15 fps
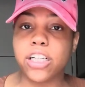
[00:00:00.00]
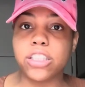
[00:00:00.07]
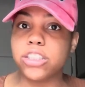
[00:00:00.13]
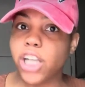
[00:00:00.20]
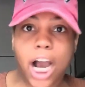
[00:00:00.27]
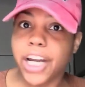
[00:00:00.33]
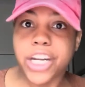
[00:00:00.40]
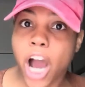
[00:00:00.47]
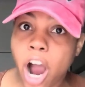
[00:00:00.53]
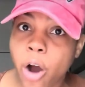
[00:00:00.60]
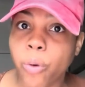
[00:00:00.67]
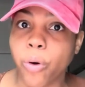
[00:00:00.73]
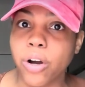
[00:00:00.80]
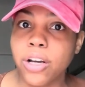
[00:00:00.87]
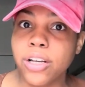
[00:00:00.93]
y'all
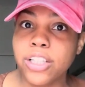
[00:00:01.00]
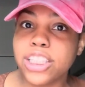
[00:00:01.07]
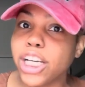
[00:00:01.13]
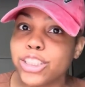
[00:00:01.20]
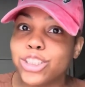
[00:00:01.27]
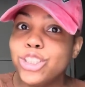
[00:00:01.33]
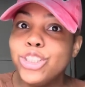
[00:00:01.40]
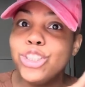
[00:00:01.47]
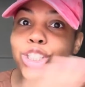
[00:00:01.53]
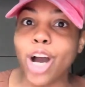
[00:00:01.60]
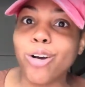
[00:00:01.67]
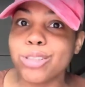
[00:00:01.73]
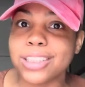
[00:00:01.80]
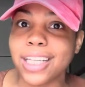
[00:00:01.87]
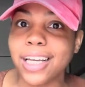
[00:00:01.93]
know. There's no
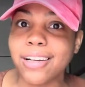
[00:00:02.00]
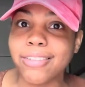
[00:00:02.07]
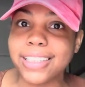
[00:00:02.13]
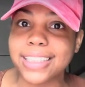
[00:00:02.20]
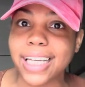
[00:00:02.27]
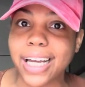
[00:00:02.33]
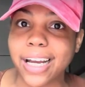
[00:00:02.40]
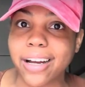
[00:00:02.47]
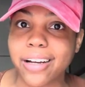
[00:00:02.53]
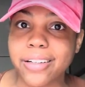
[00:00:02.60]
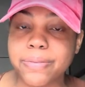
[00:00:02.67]
secrets here.